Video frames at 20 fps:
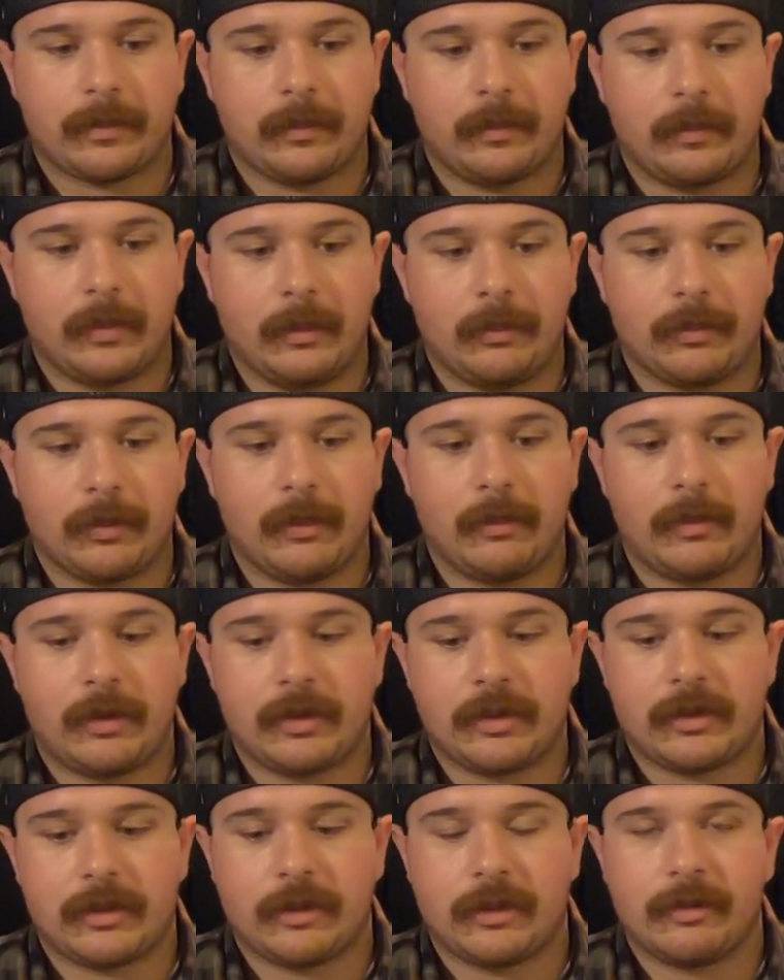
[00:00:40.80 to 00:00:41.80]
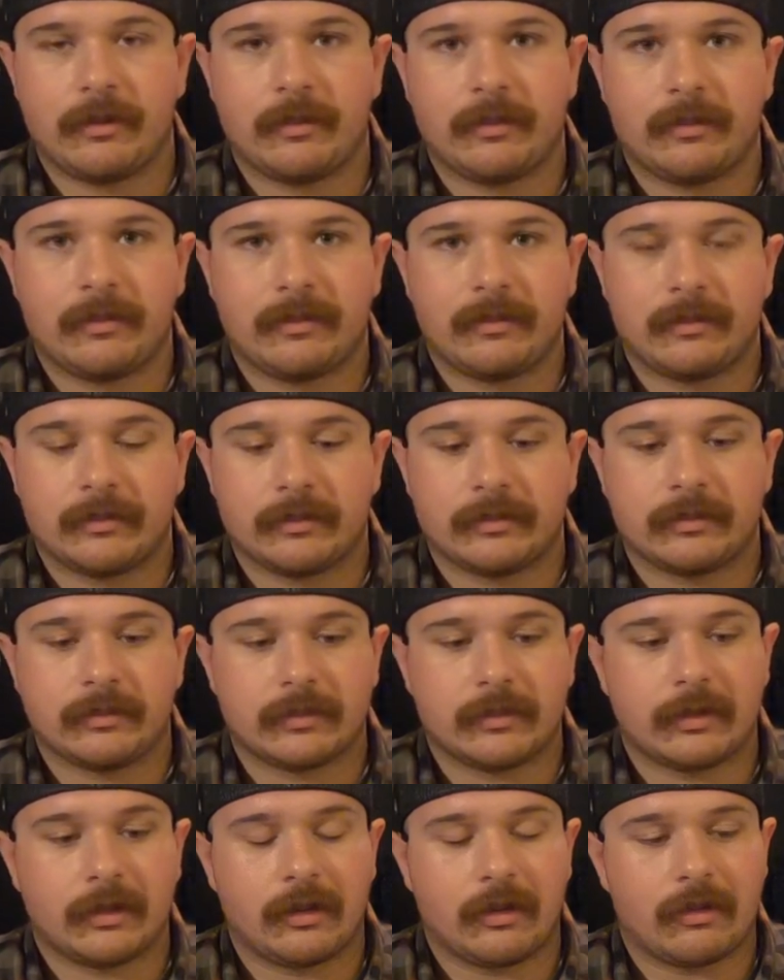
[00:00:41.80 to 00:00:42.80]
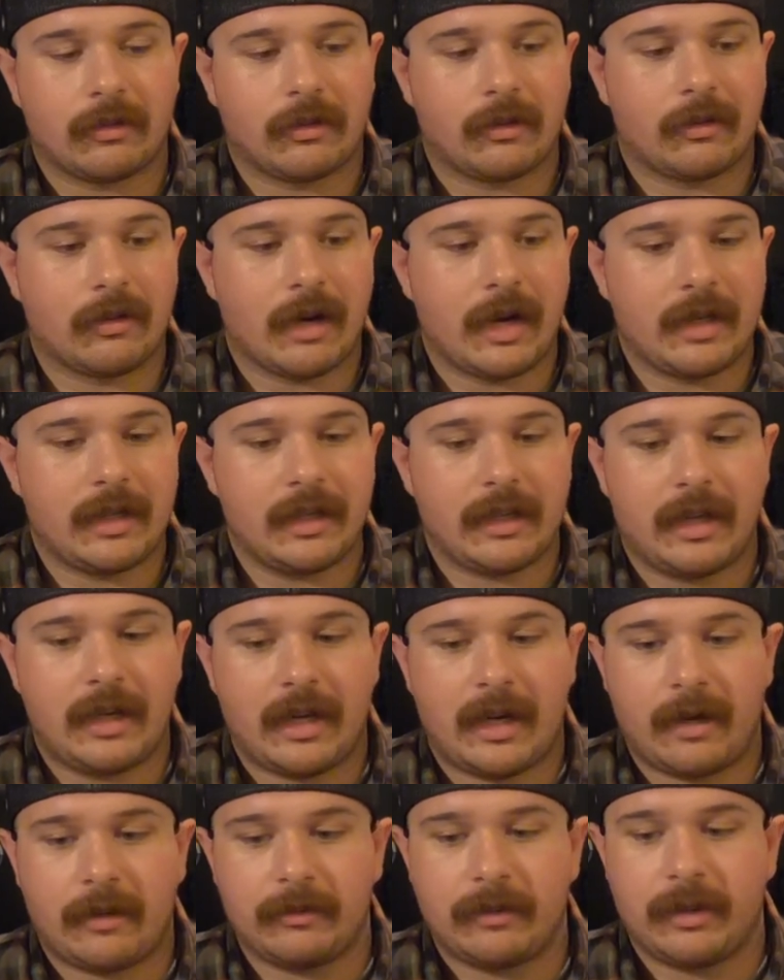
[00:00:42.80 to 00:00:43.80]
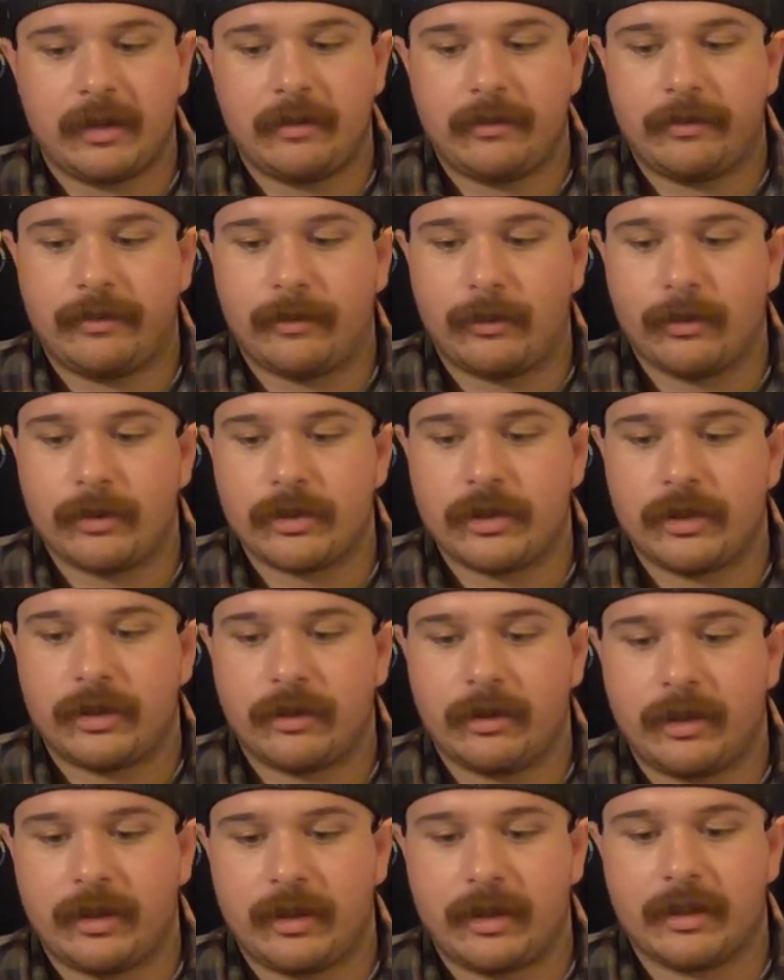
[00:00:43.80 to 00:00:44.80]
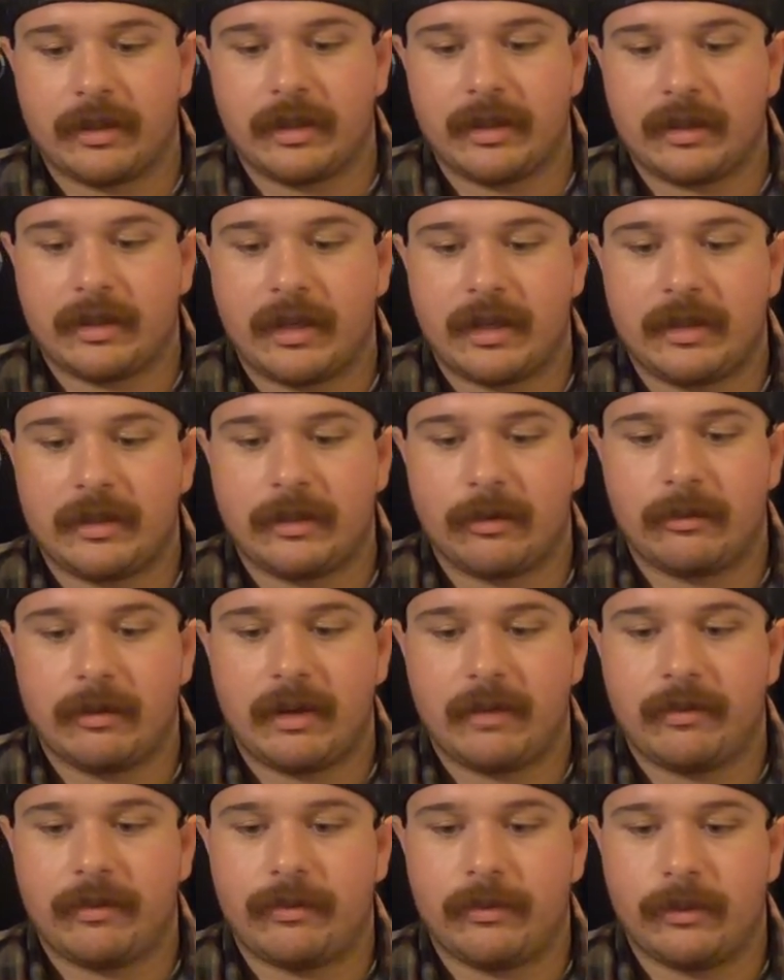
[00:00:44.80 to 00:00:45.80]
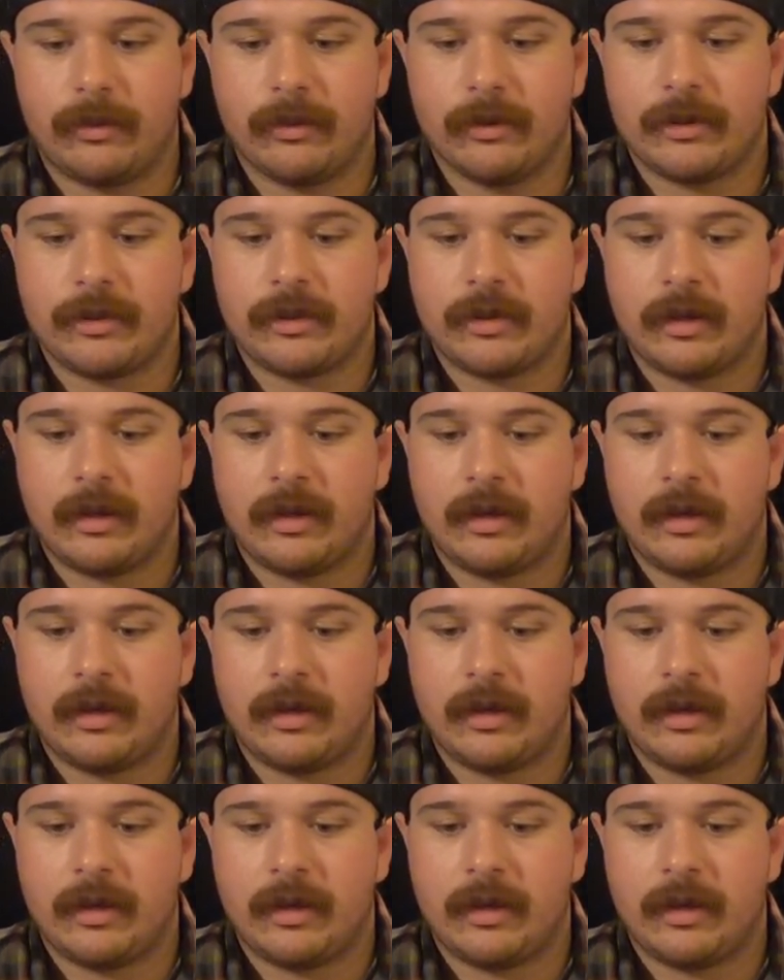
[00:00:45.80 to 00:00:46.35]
but pretty much grinded it out, didn't forge it or anything like that, don't have a forge.